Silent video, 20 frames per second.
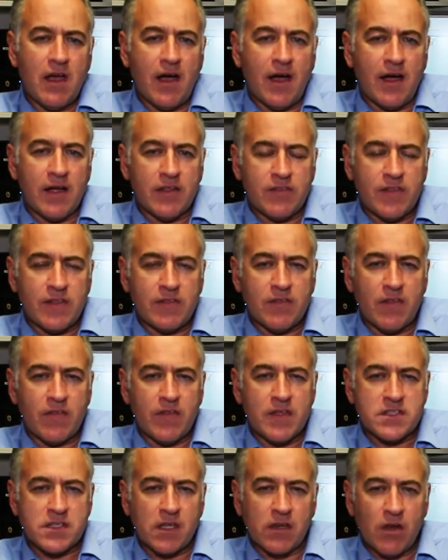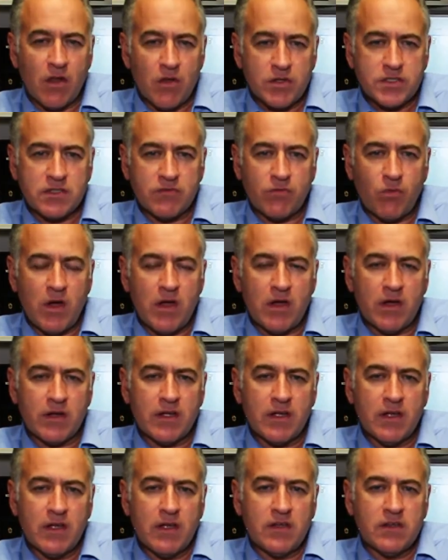I think that there's a lot of
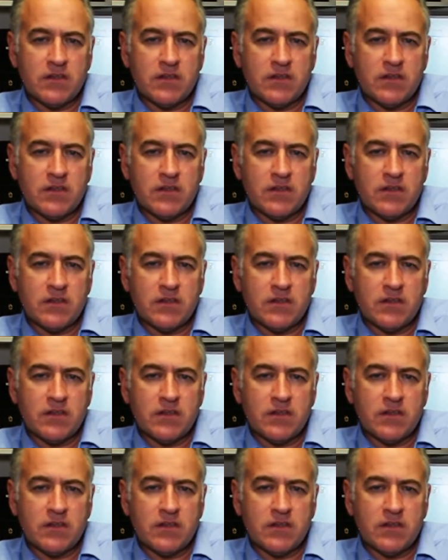work